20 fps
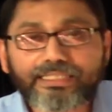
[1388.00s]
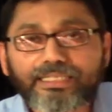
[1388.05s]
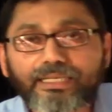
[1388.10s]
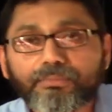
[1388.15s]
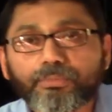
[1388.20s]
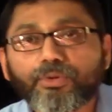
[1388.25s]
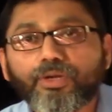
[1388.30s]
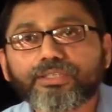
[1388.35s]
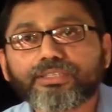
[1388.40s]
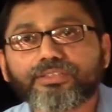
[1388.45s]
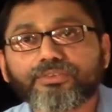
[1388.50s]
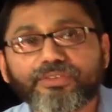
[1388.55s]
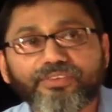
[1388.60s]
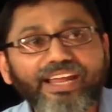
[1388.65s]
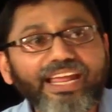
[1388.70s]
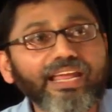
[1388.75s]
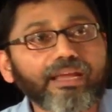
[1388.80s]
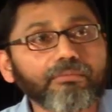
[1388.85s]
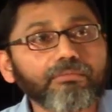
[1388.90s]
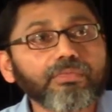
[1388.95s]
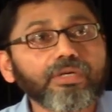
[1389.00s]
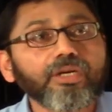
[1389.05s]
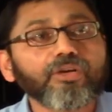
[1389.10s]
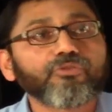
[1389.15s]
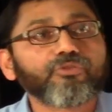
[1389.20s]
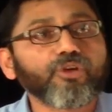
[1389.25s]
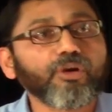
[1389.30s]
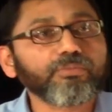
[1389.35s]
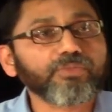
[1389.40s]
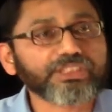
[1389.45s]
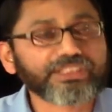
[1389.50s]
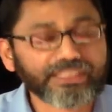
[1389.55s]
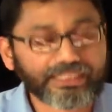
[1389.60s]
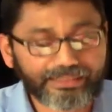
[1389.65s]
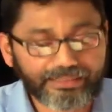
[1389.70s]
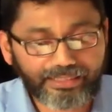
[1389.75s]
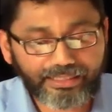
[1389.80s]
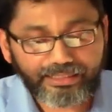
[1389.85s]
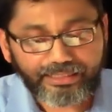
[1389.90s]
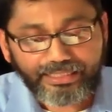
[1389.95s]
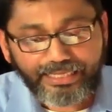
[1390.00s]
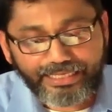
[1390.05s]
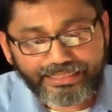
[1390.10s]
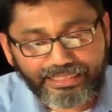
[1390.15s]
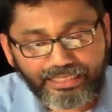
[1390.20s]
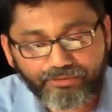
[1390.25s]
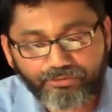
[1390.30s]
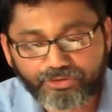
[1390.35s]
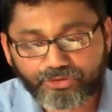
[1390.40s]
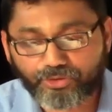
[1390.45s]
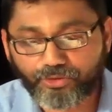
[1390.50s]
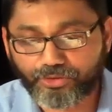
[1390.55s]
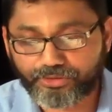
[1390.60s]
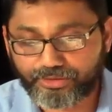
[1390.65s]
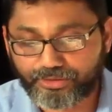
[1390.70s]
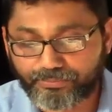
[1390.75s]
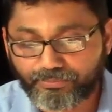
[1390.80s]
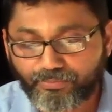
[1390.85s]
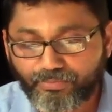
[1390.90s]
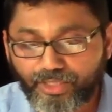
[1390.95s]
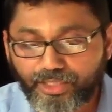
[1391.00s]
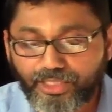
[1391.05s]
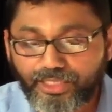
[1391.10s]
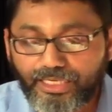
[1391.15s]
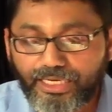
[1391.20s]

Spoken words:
subhanahu wa ta'ala brought the ram from the Jannah and there was slaughtered.